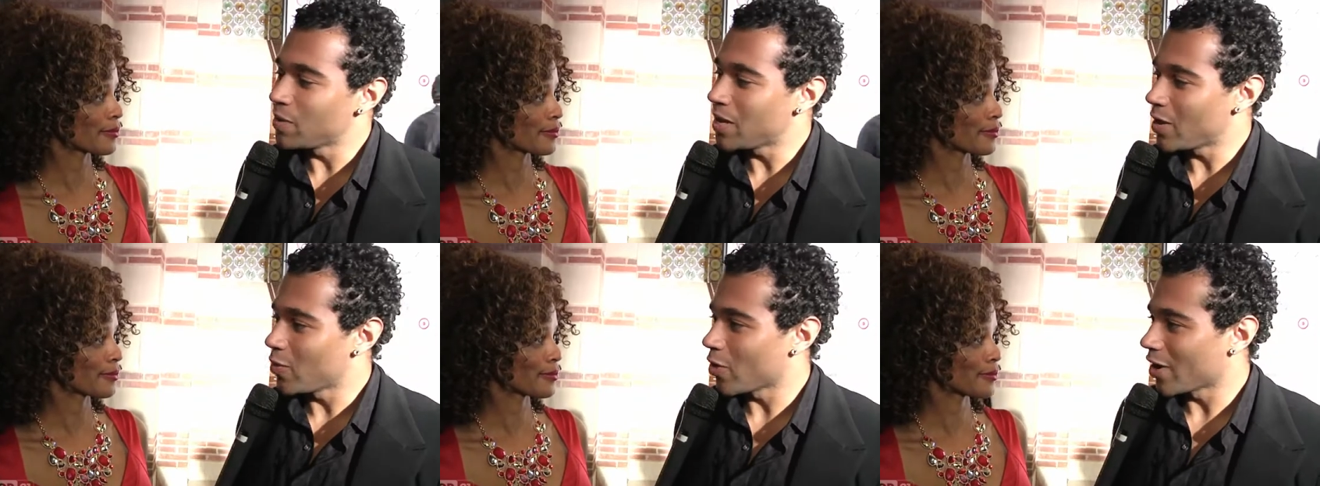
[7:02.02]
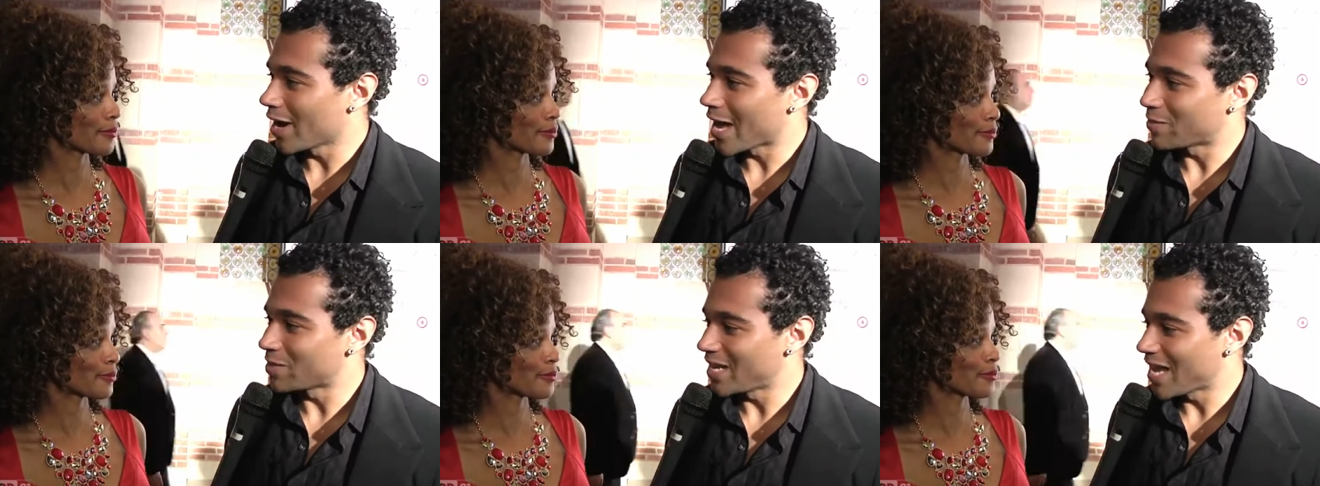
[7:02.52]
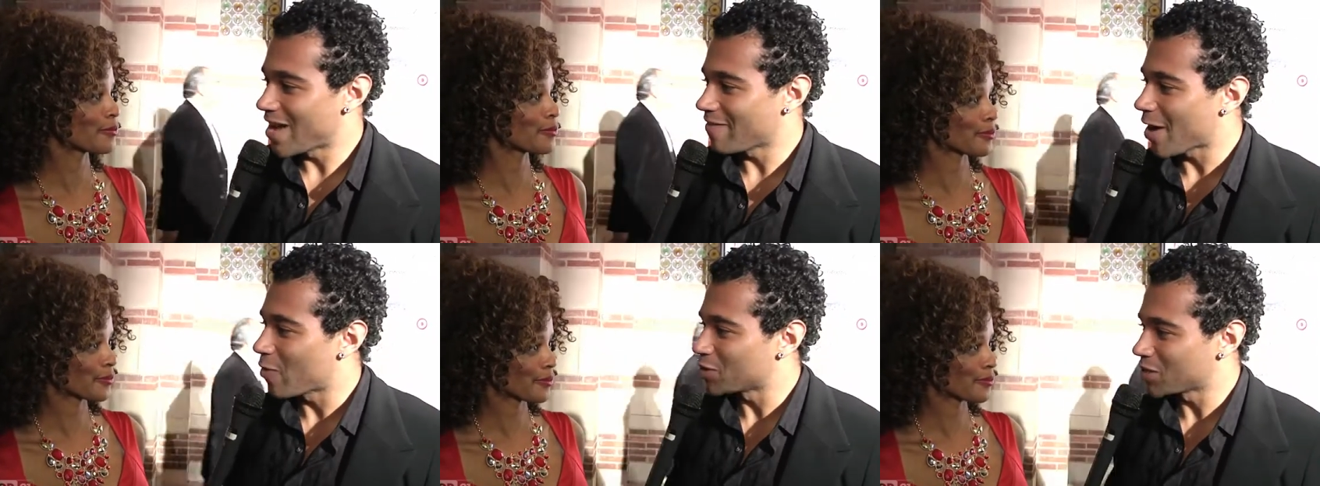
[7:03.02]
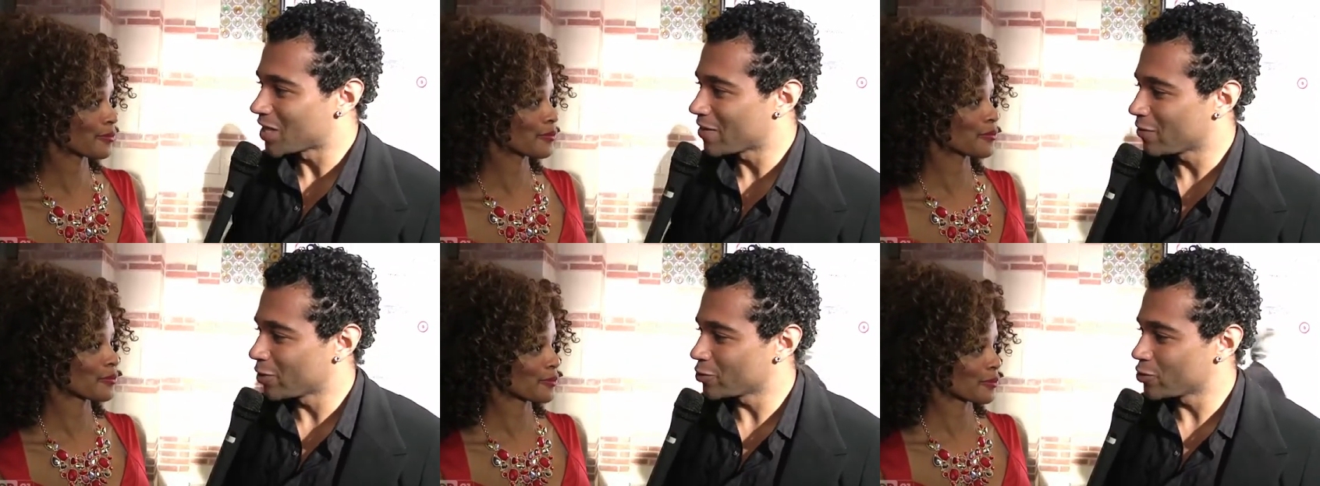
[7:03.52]
Speaker 1: be where I am today if I wasn't given
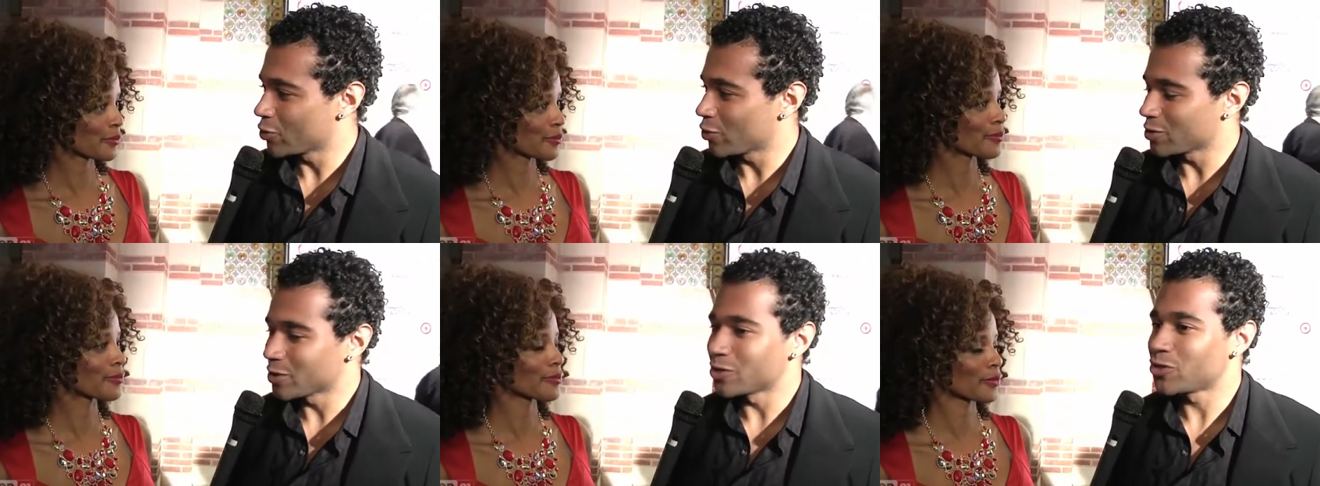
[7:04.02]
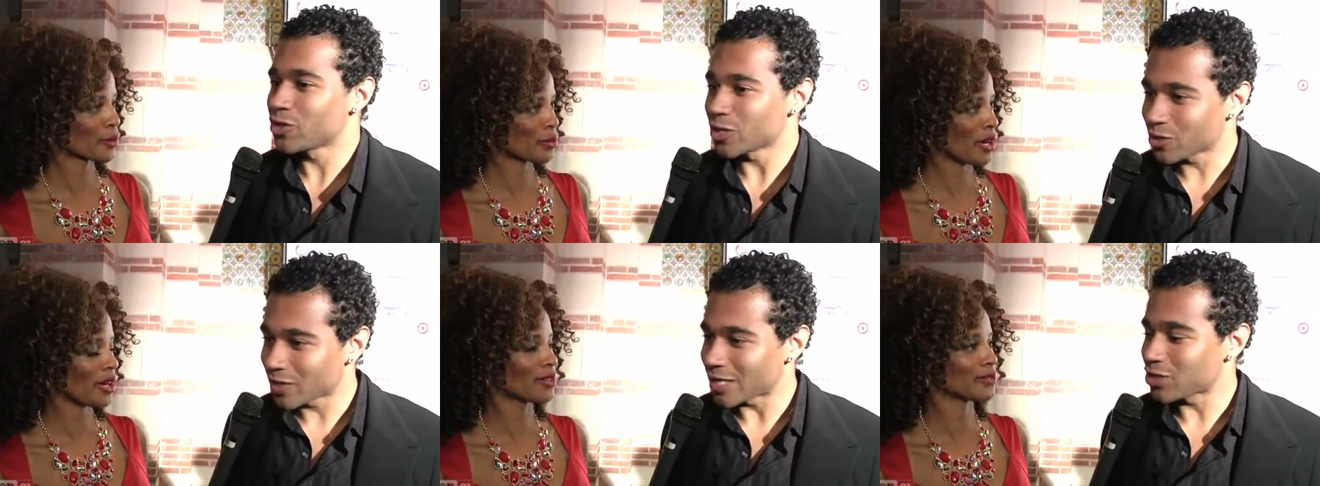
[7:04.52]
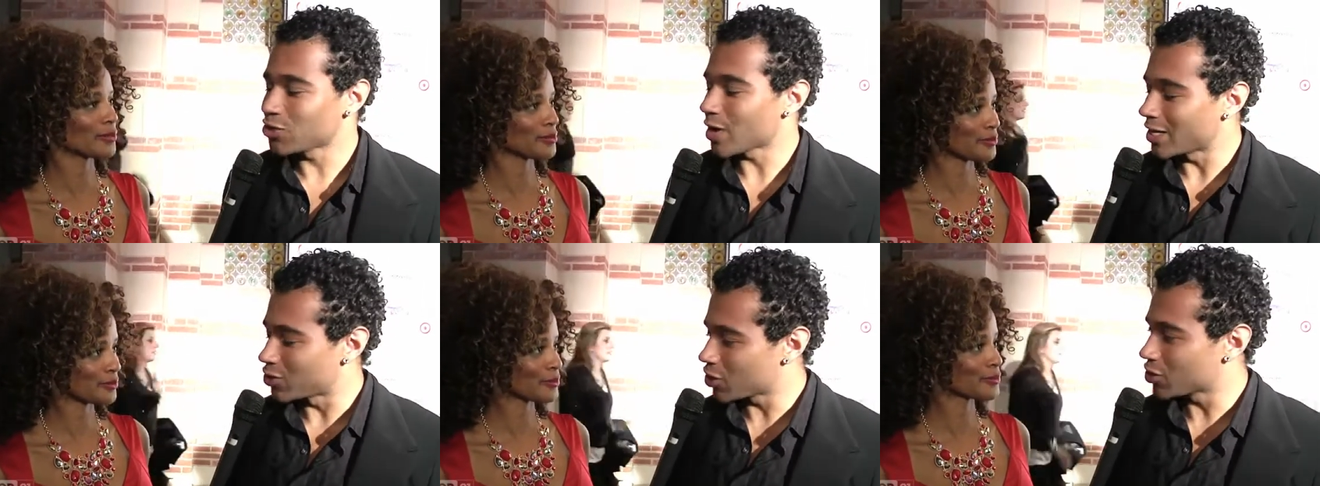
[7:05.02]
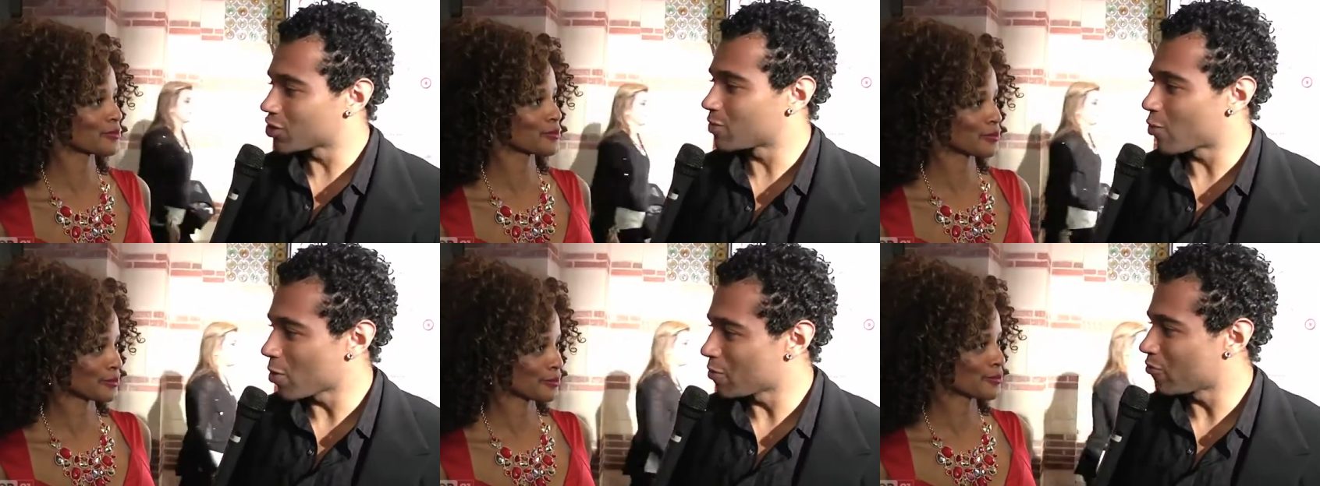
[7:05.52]
those tools, and it's just that's it's just as
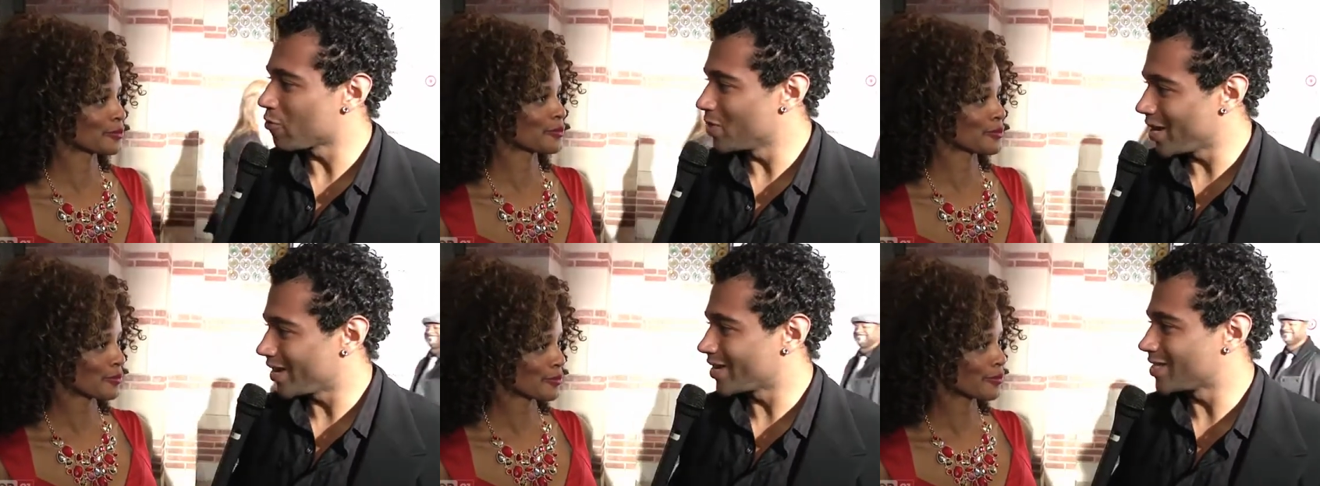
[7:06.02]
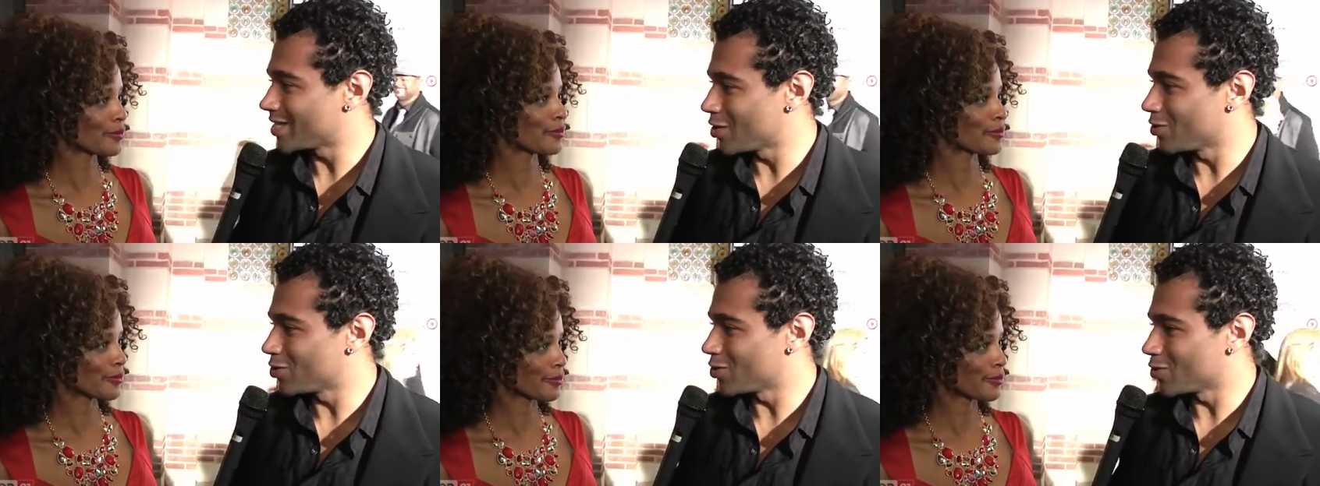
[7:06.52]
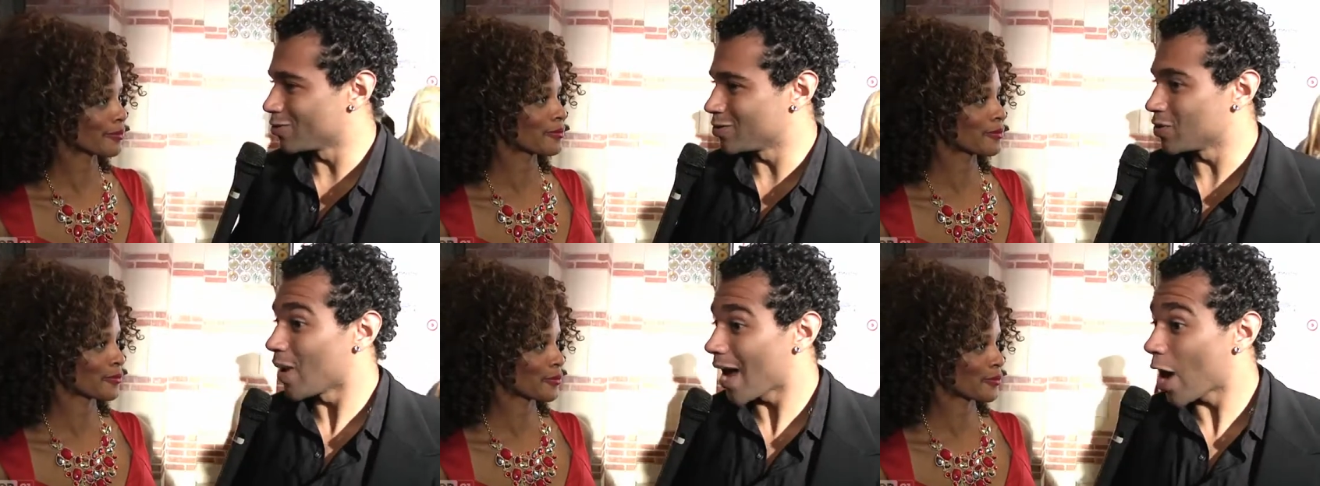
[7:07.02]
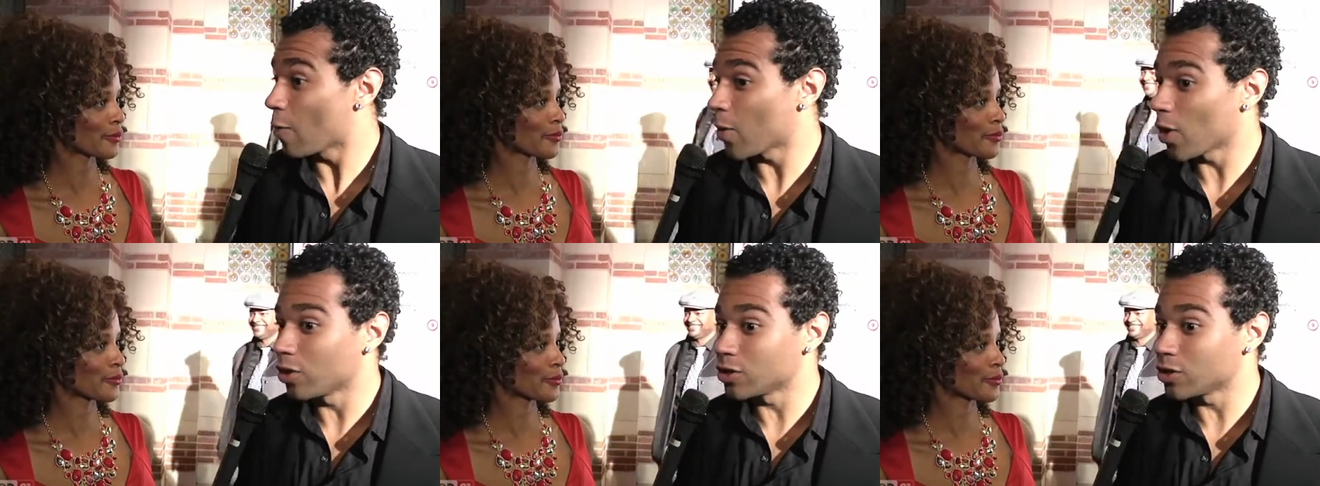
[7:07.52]
important for me to continue to to help her